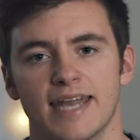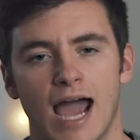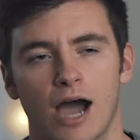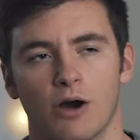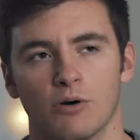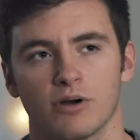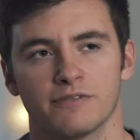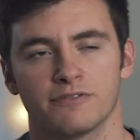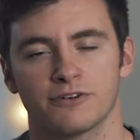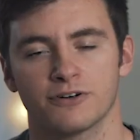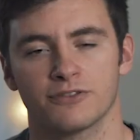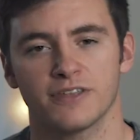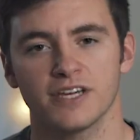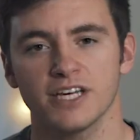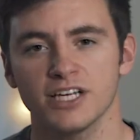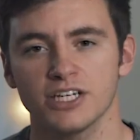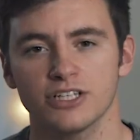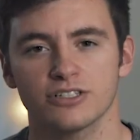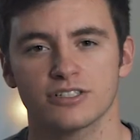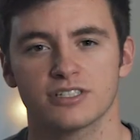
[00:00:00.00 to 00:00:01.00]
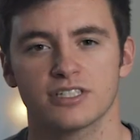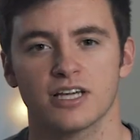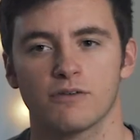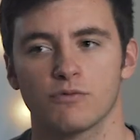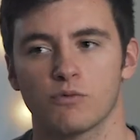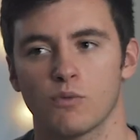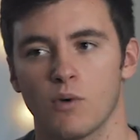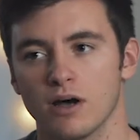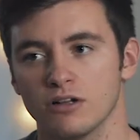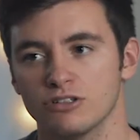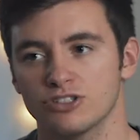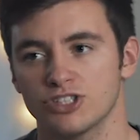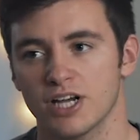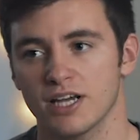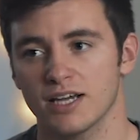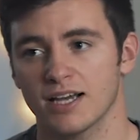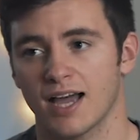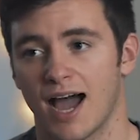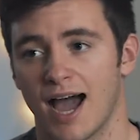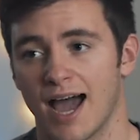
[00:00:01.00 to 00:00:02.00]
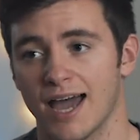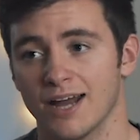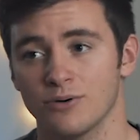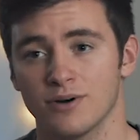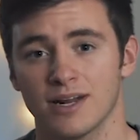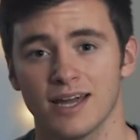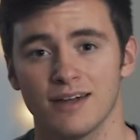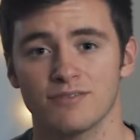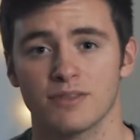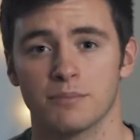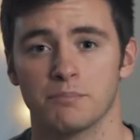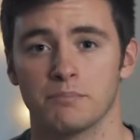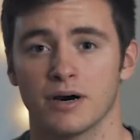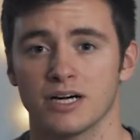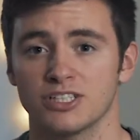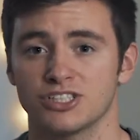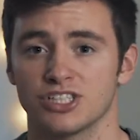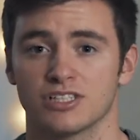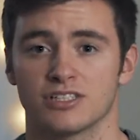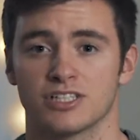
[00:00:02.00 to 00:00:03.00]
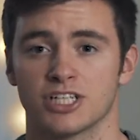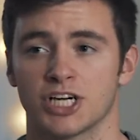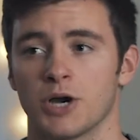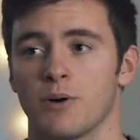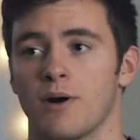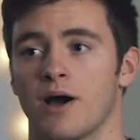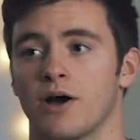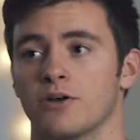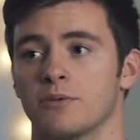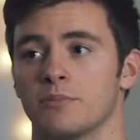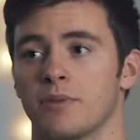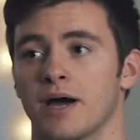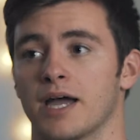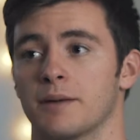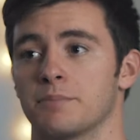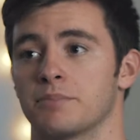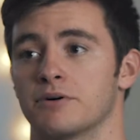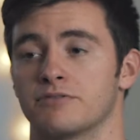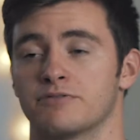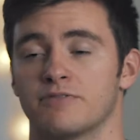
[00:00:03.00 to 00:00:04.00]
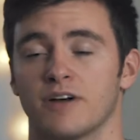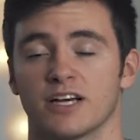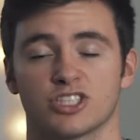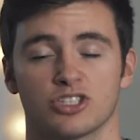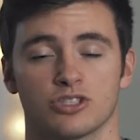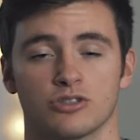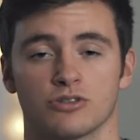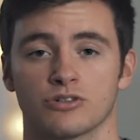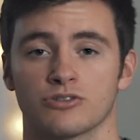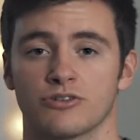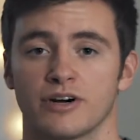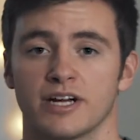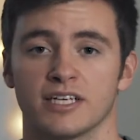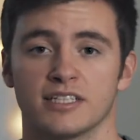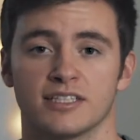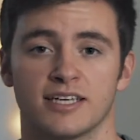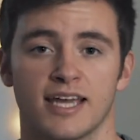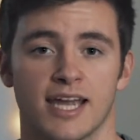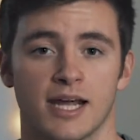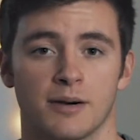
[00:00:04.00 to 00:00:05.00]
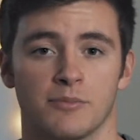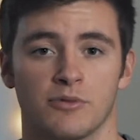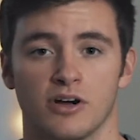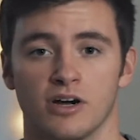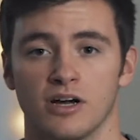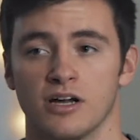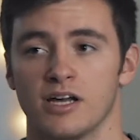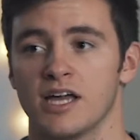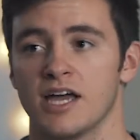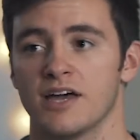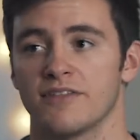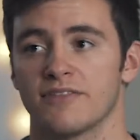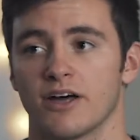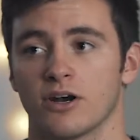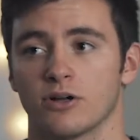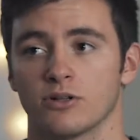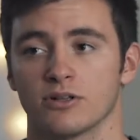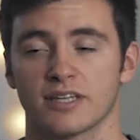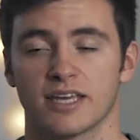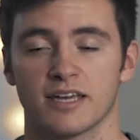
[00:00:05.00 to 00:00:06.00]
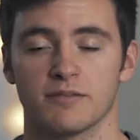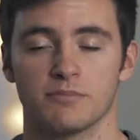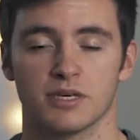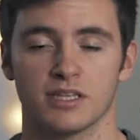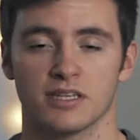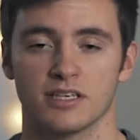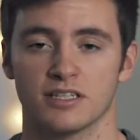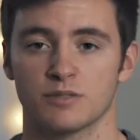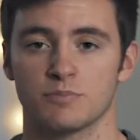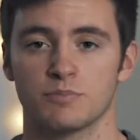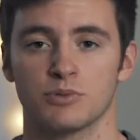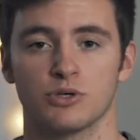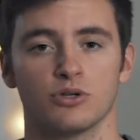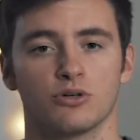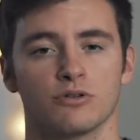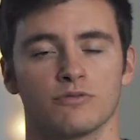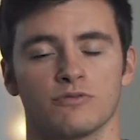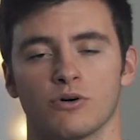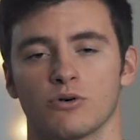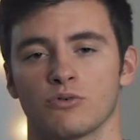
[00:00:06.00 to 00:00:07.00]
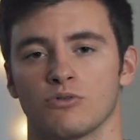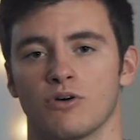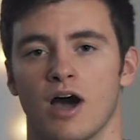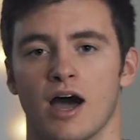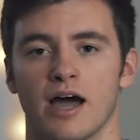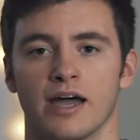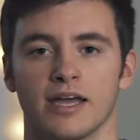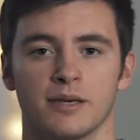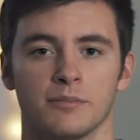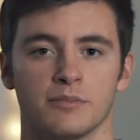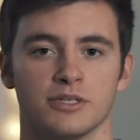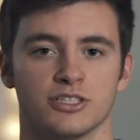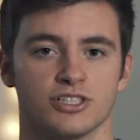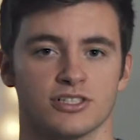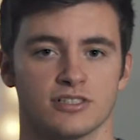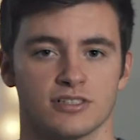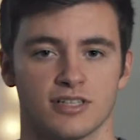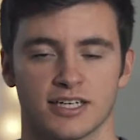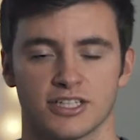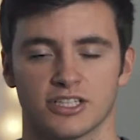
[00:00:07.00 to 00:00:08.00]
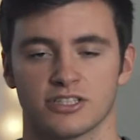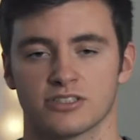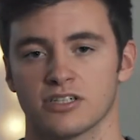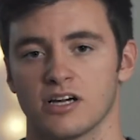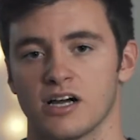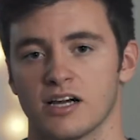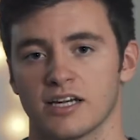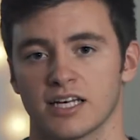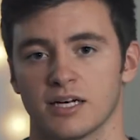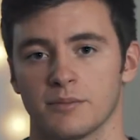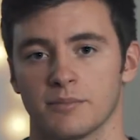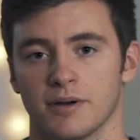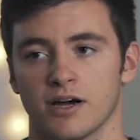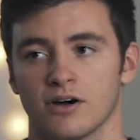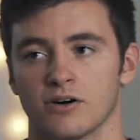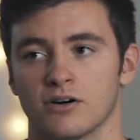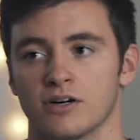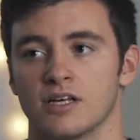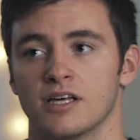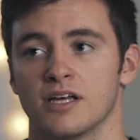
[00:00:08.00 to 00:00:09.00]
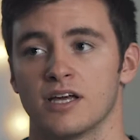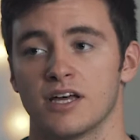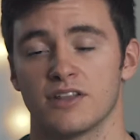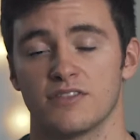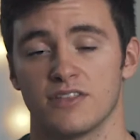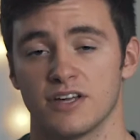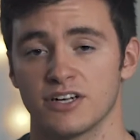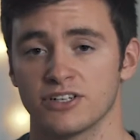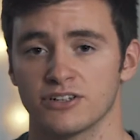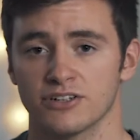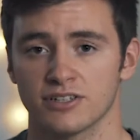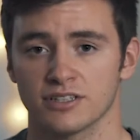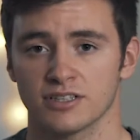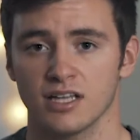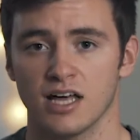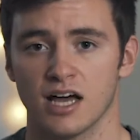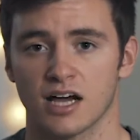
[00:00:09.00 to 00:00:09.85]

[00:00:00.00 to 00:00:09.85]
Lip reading: Now, if you're thinking to yourself, well, Jake, I don't have the budget to go out and buy a professional grade camera that'll get me these beautiful RAW images like you're talking about, then you're in